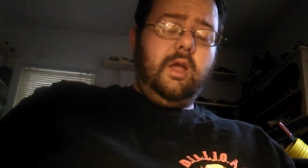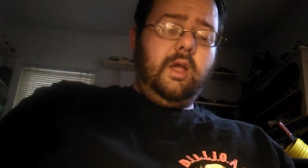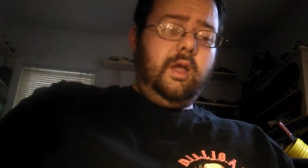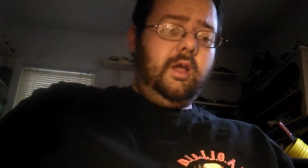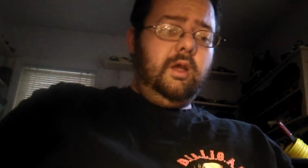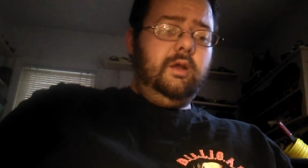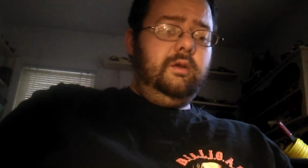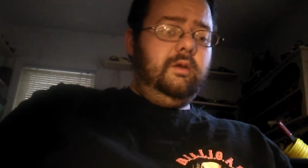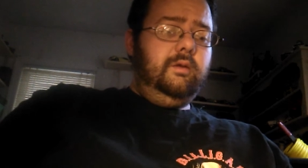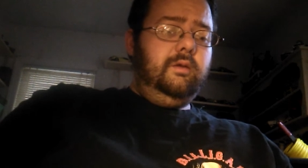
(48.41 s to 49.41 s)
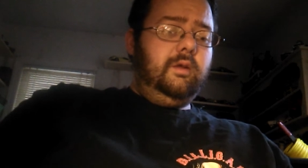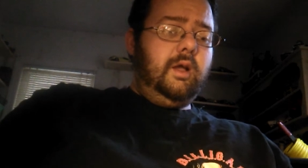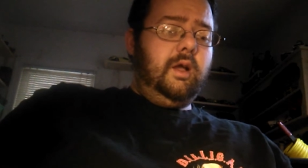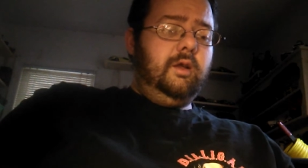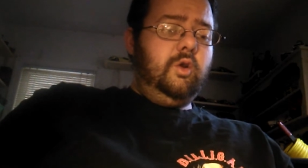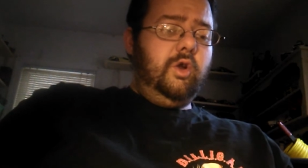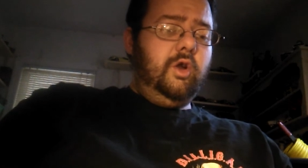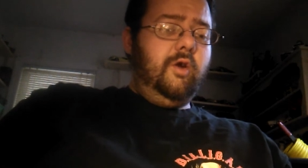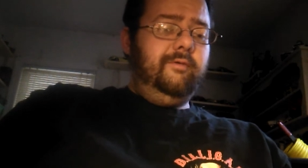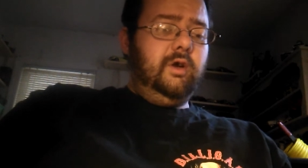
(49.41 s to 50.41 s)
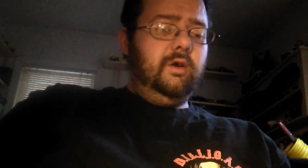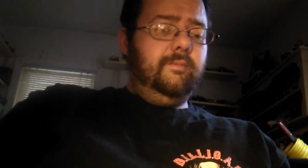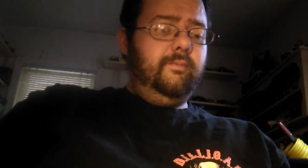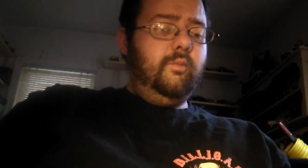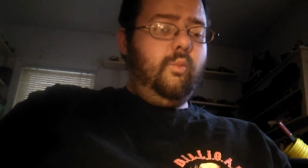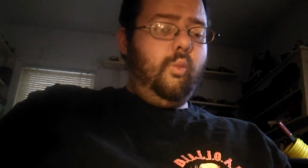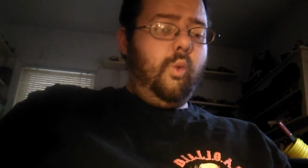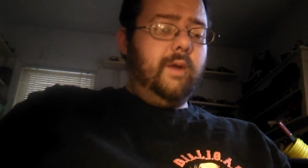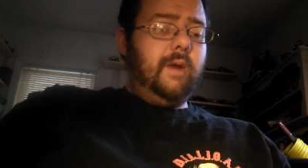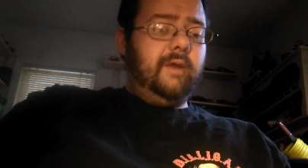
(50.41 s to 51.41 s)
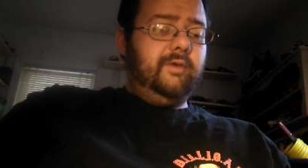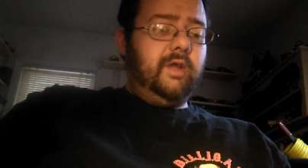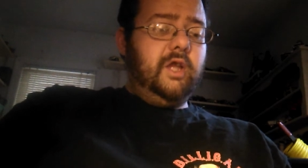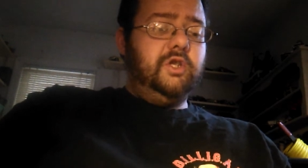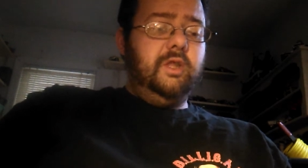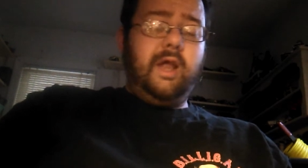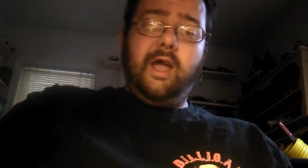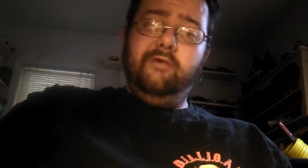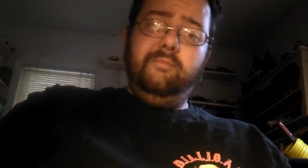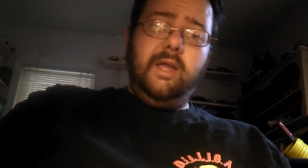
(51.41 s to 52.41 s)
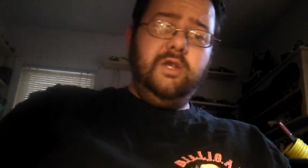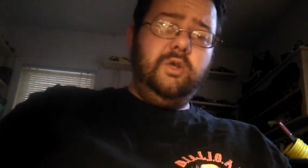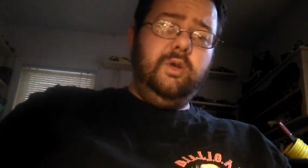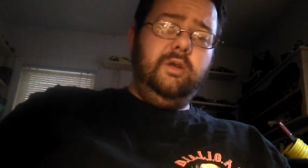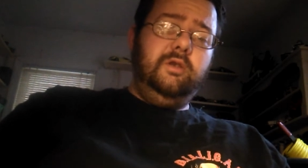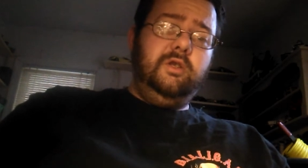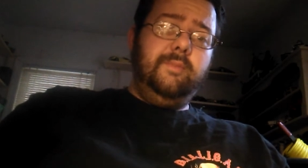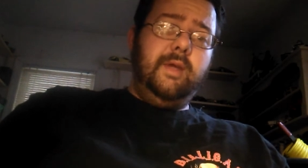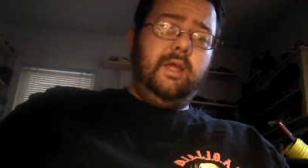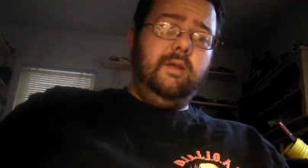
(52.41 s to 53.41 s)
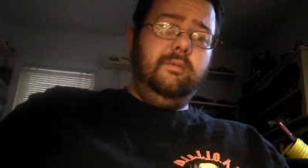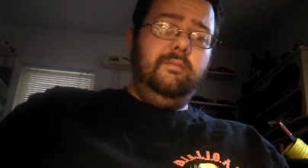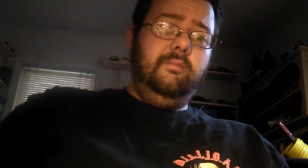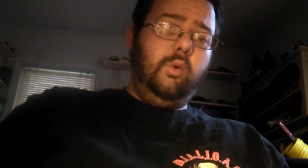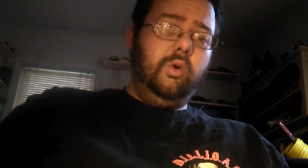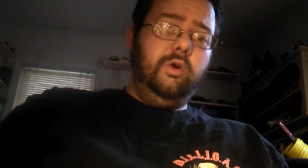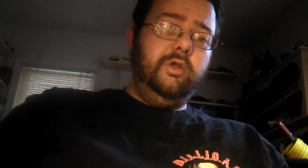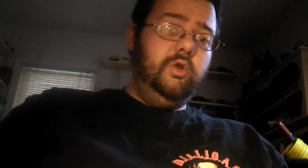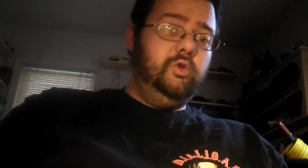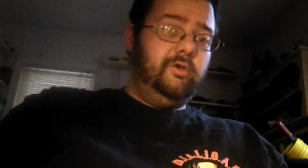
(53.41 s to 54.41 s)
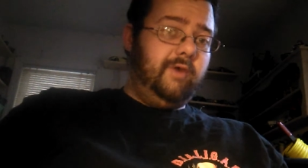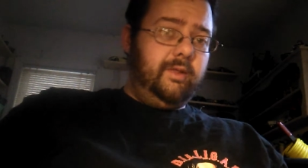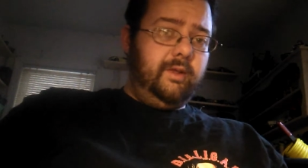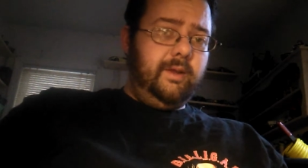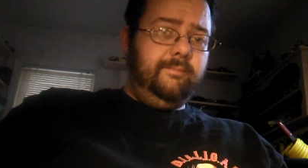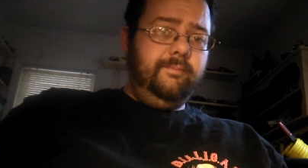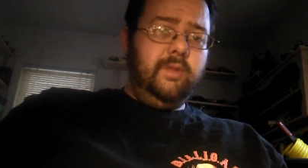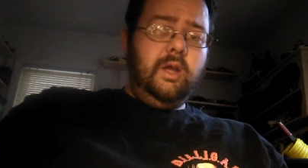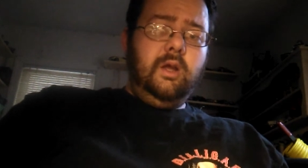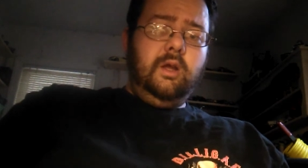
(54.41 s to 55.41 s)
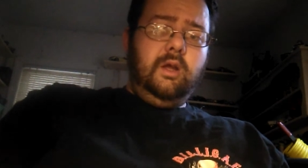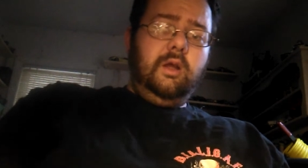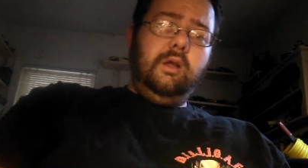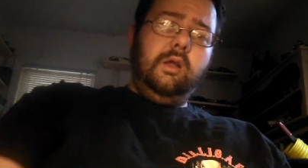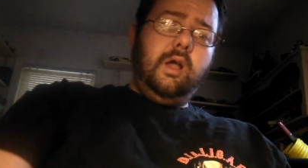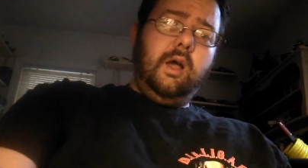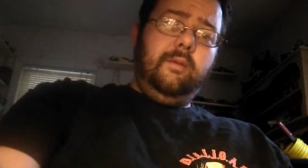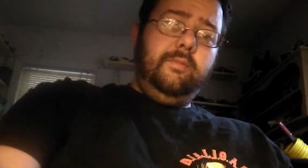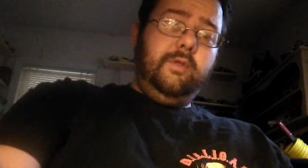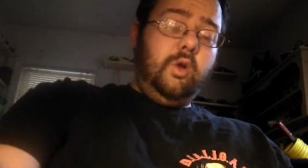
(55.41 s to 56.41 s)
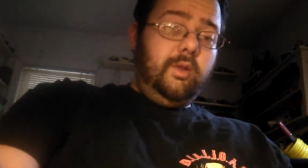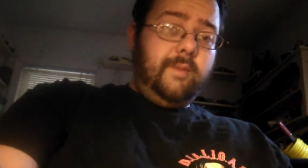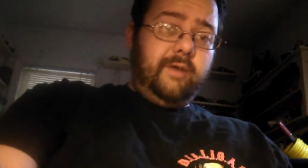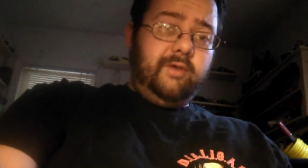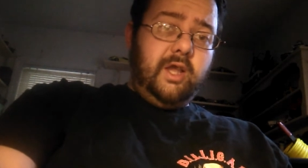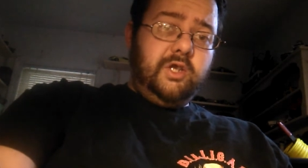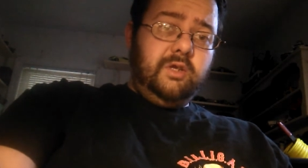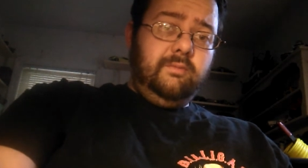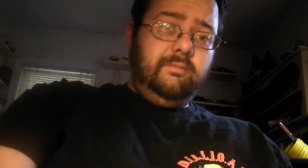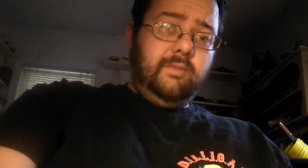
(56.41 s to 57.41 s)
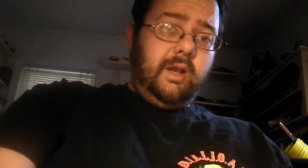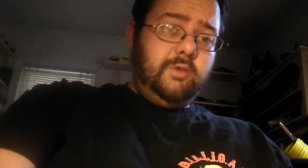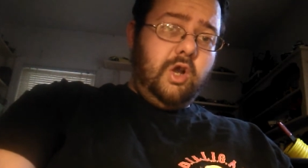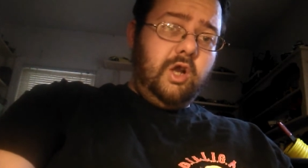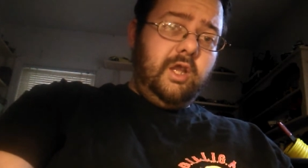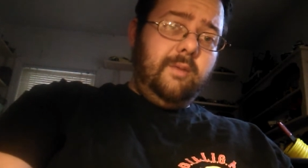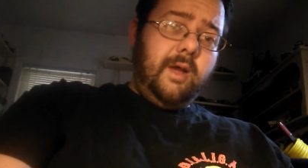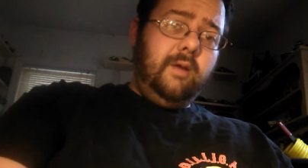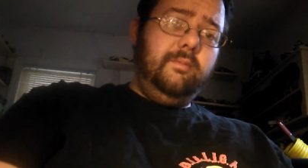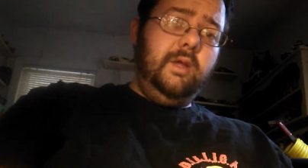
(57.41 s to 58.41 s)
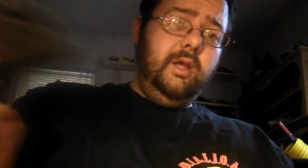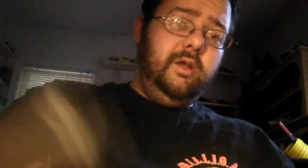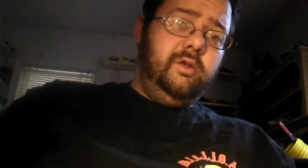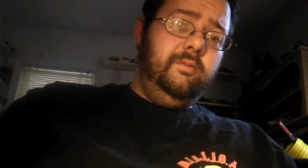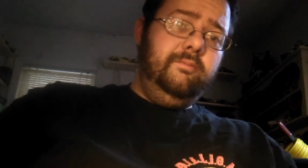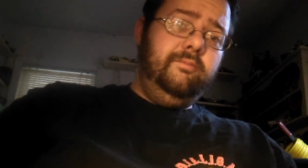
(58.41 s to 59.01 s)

and uh, going over one modification that I have made to it to make it more user friendly. Uh, the only modification that I'm talking about is